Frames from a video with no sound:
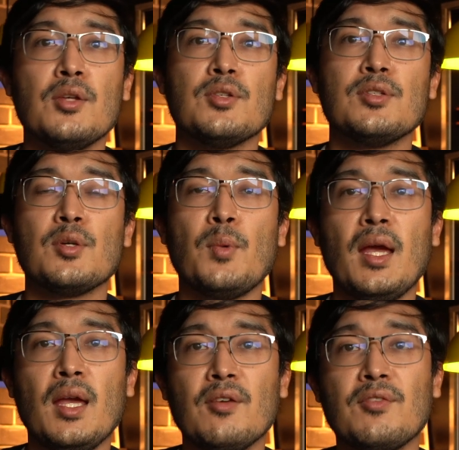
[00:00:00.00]
So it's a
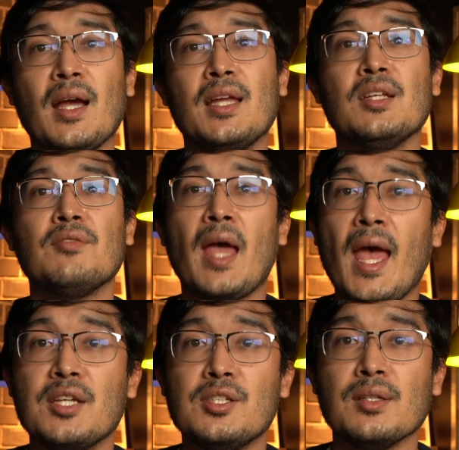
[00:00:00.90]
way of kind of
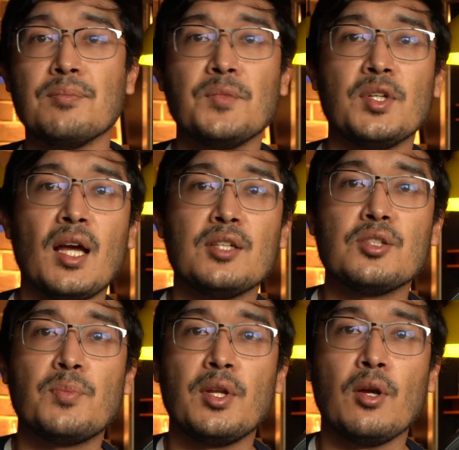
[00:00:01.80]
hedging. You're not
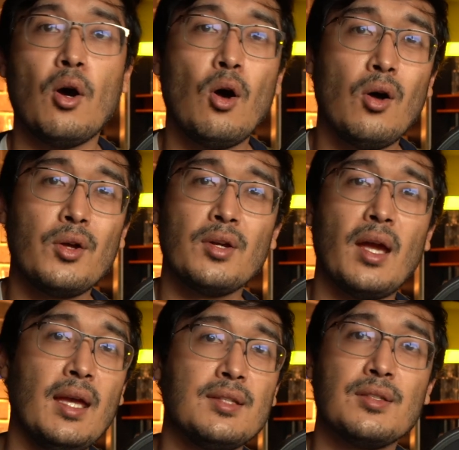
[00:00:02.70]
just putting all your
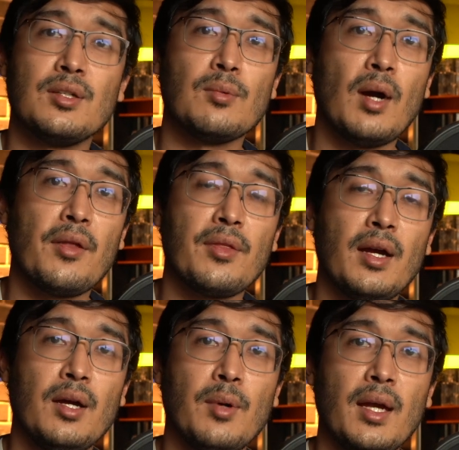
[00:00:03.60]
eggs in your Roth
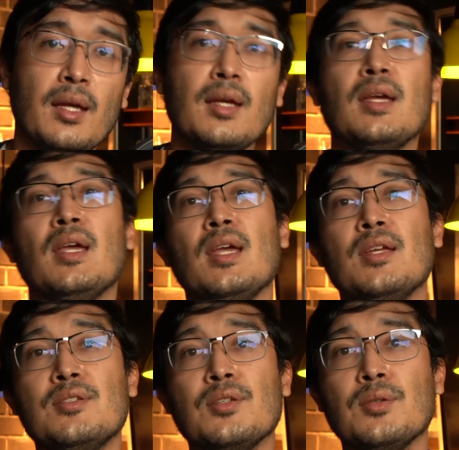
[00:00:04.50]
IRA
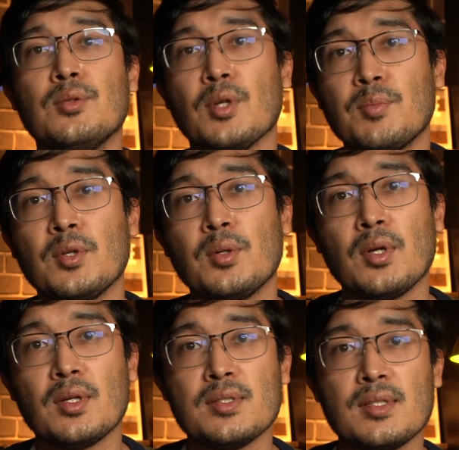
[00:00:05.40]
into
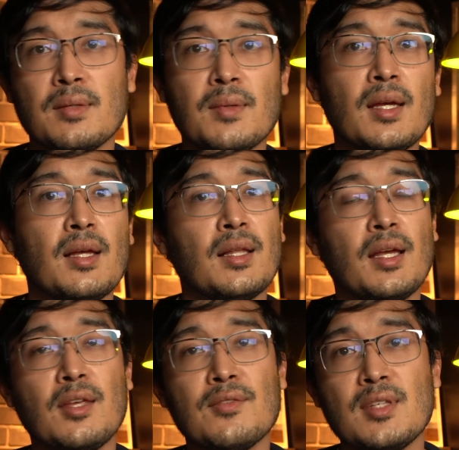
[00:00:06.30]
cryptocurrency.
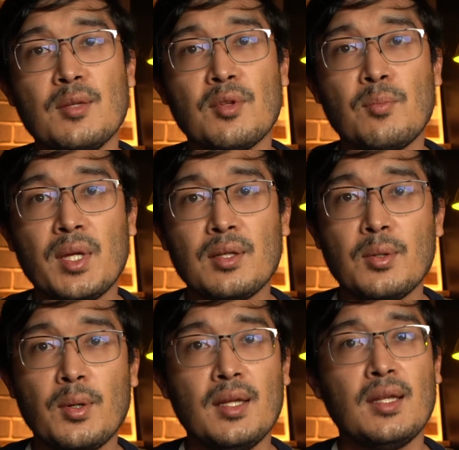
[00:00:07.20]
Like you've seen with
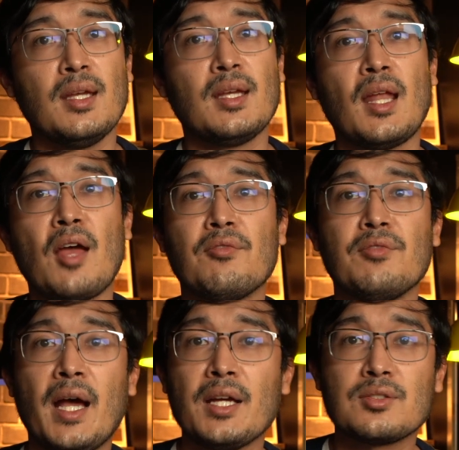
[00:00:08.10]
Bitcoin, it can have
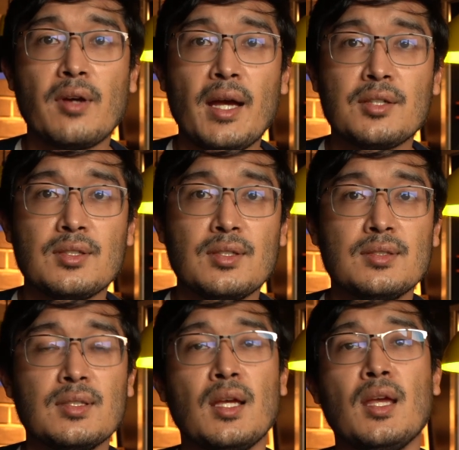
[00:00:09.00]
flash
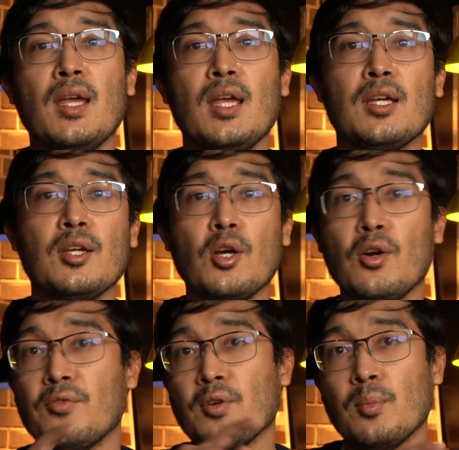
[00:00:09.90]
crashes. It can
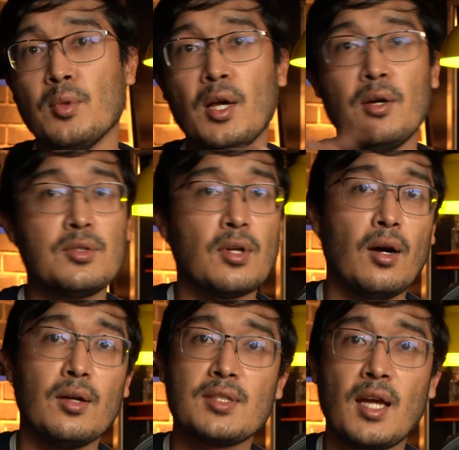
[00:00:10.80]
go from low to
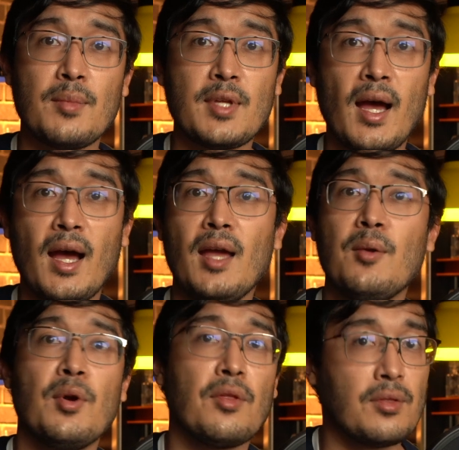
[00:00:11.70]
all-time high
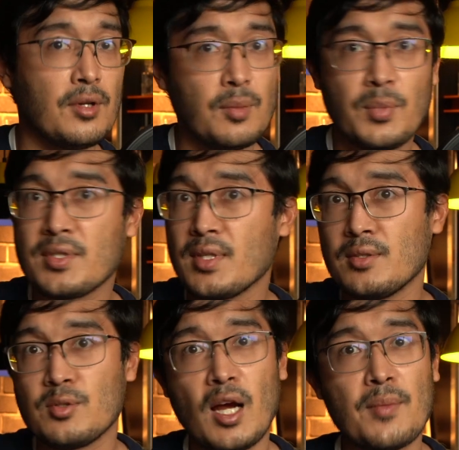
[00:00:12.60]
with
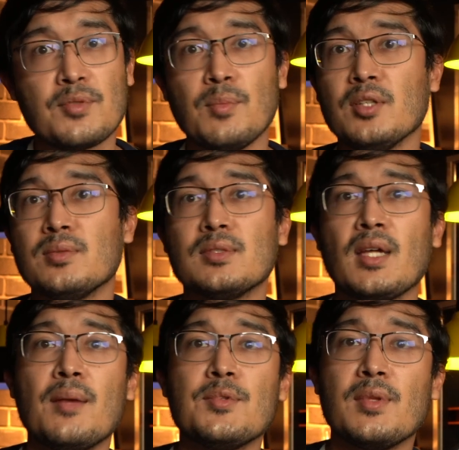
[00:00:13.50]
30% drops multiple
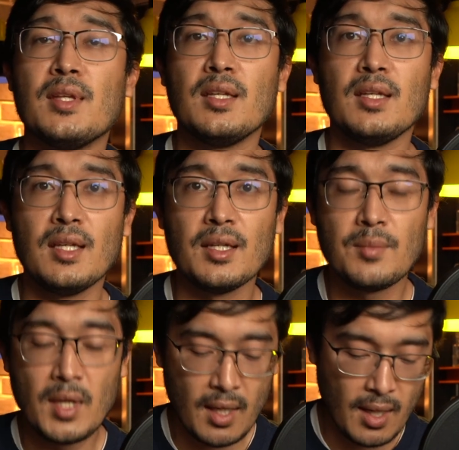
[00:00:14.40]
times within a
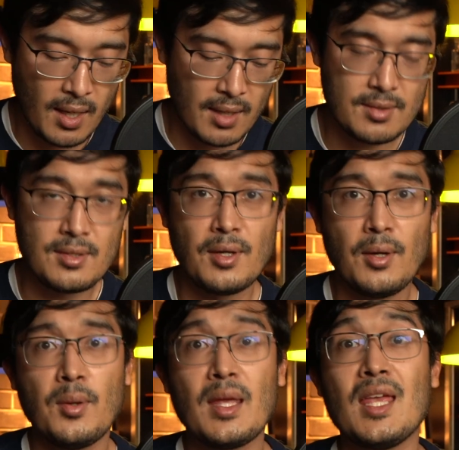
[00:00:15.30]
year. And
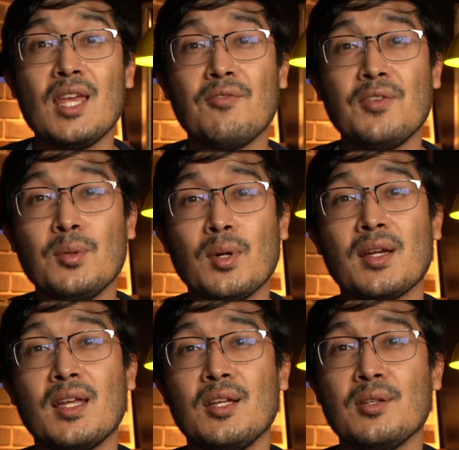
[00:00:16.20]
so if you are
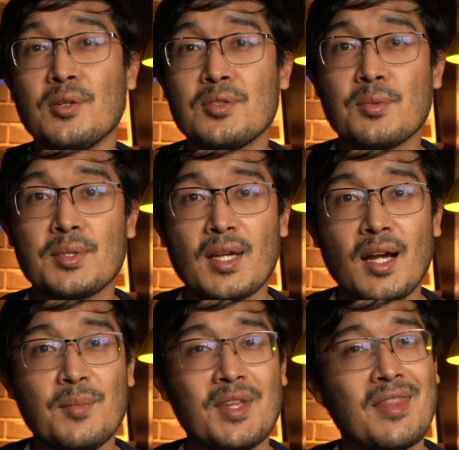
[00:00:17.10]
getting close to
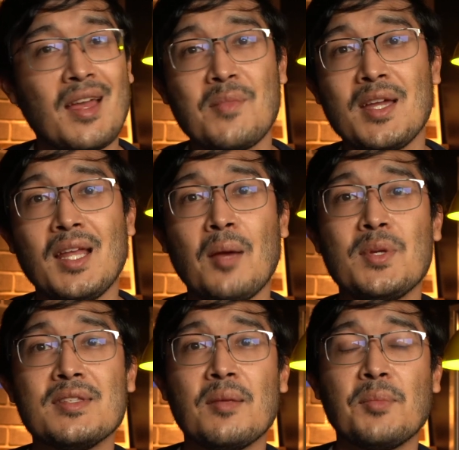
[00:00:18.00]
retirement, that might not
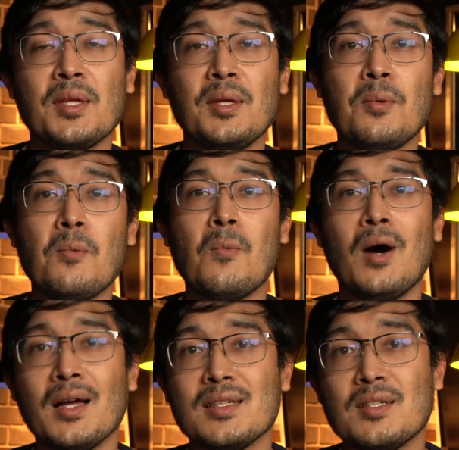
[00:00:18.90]
be something you
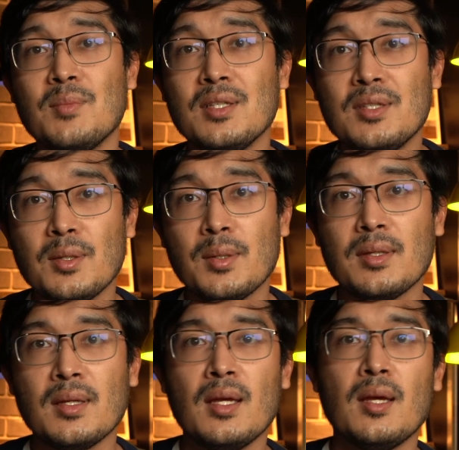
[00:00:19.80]
want to be doing.